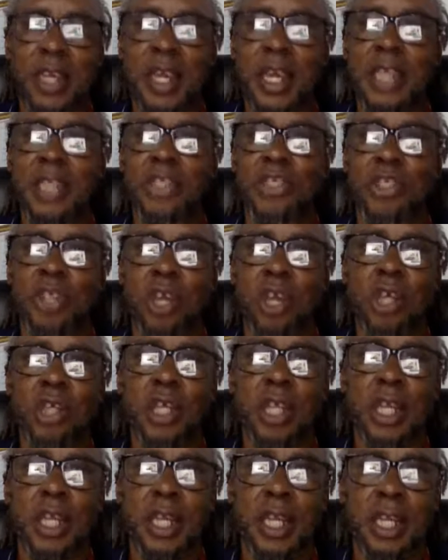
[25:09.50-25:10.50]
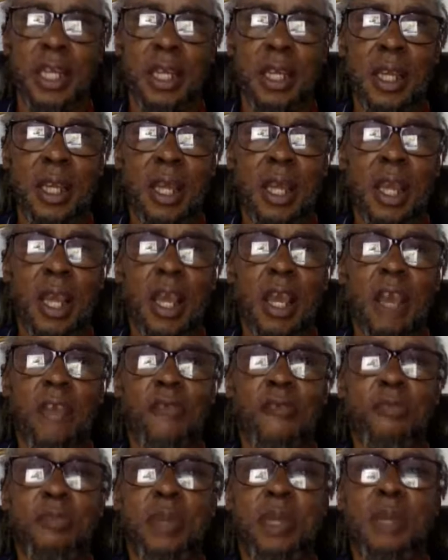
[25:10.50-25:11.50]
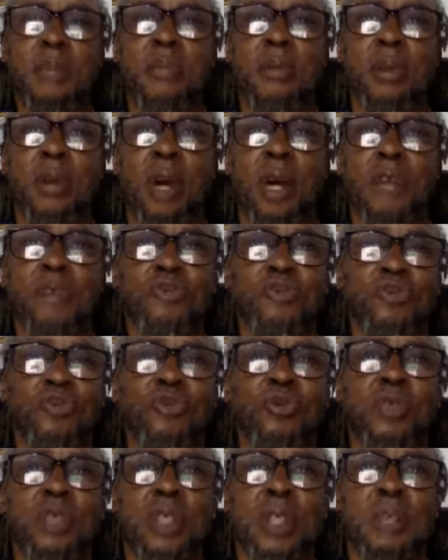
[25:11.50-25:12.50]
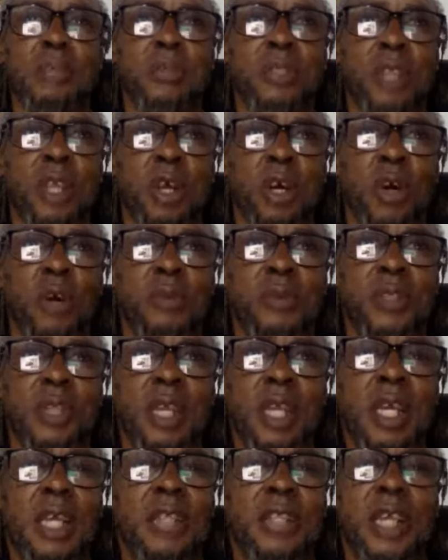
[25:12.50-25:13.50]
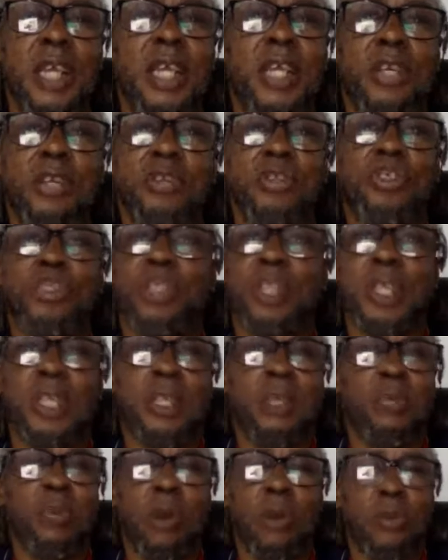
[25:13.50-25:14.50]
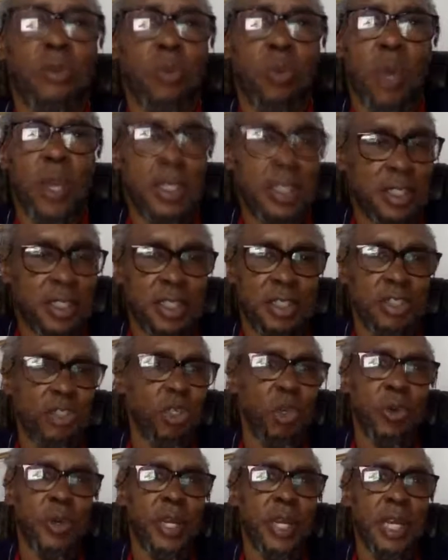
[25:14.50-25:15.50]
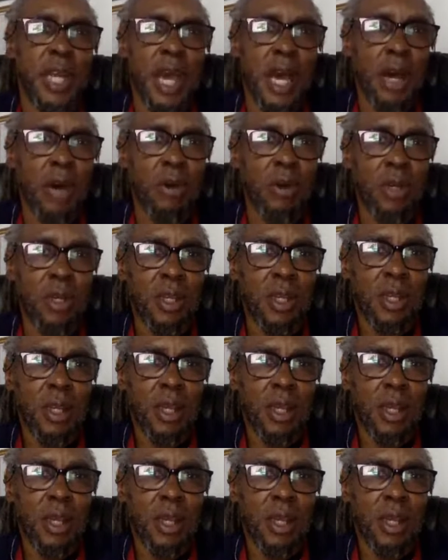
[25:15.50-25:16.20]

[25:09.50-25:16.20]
externally, if people are true to themselves, they can see what the West is doing now